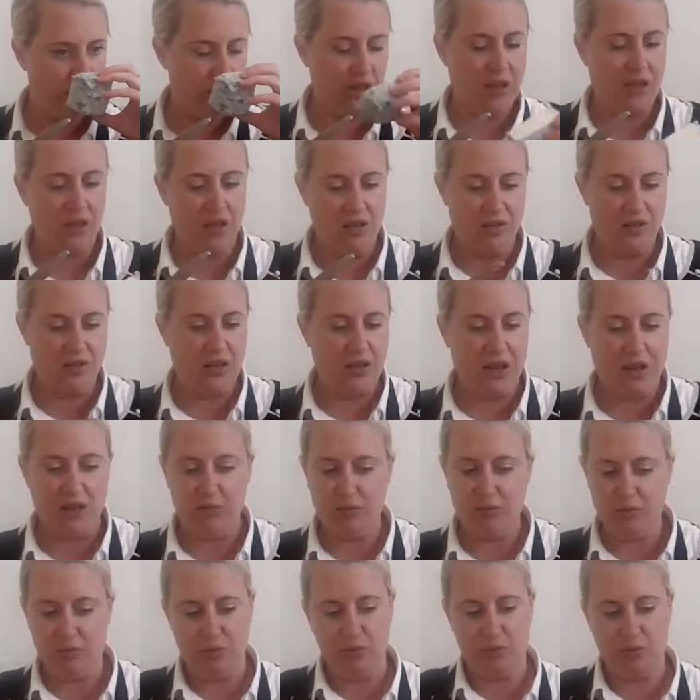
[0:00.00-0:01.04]
yeah,
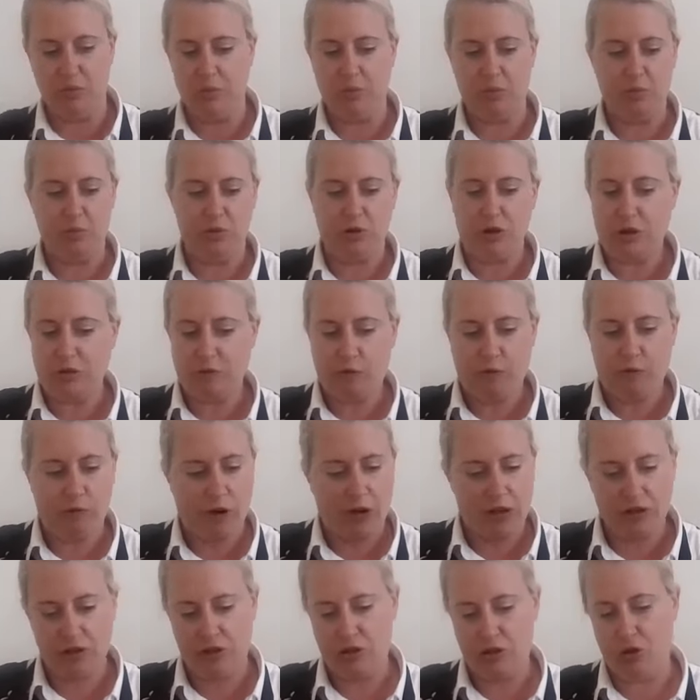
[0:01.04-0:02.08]
same, just
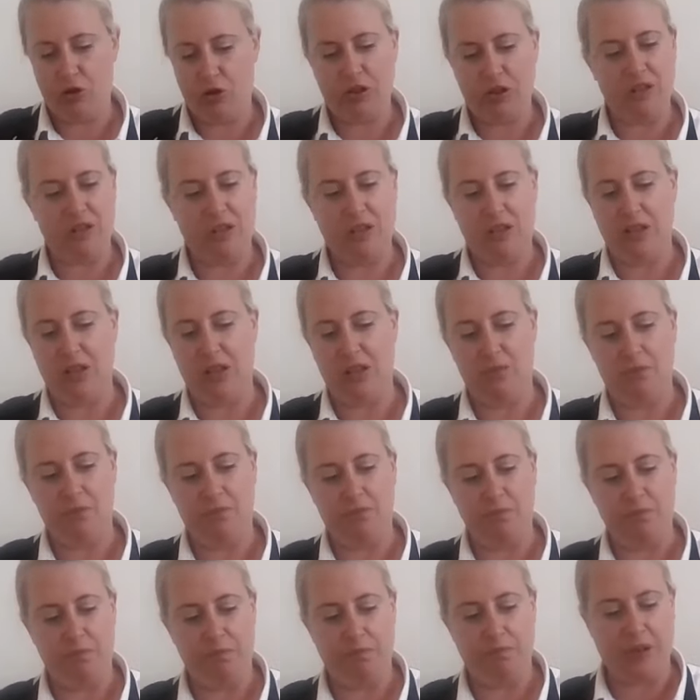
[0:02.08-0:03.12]
fresh yogurty
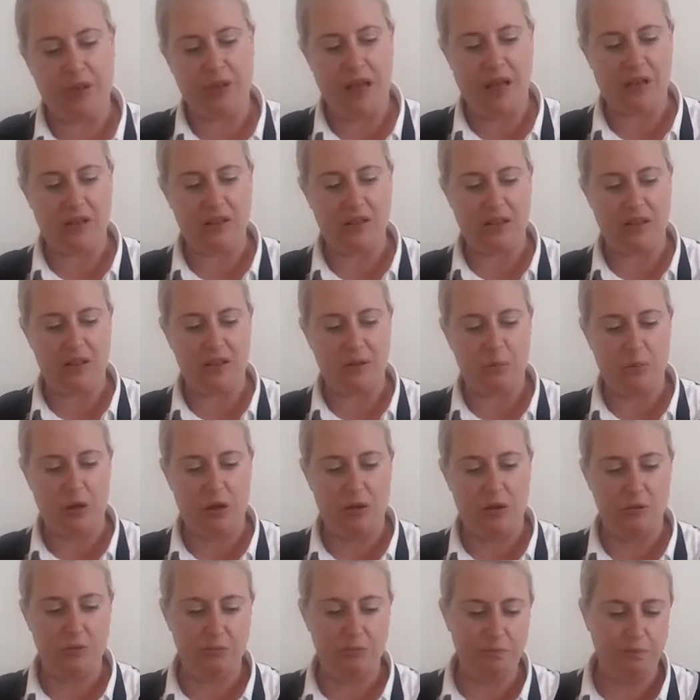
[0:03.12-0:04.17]
lactic
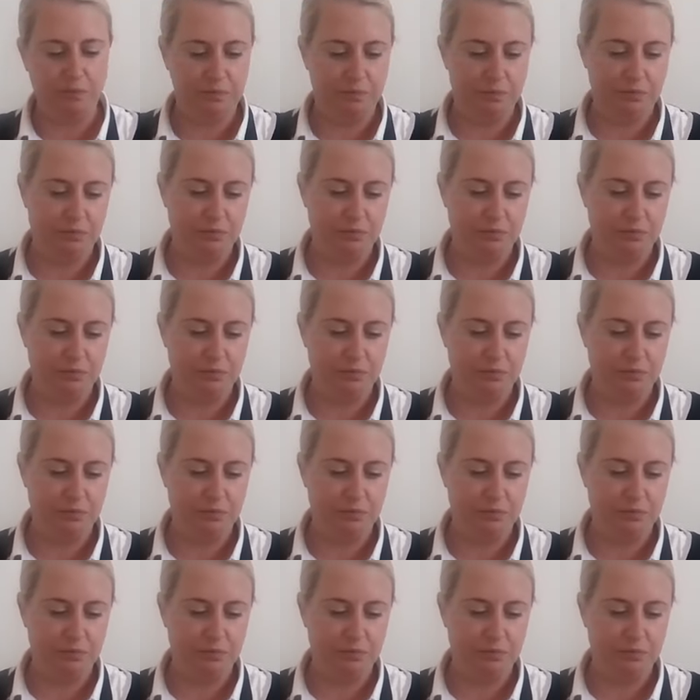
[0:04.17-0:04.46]
smell.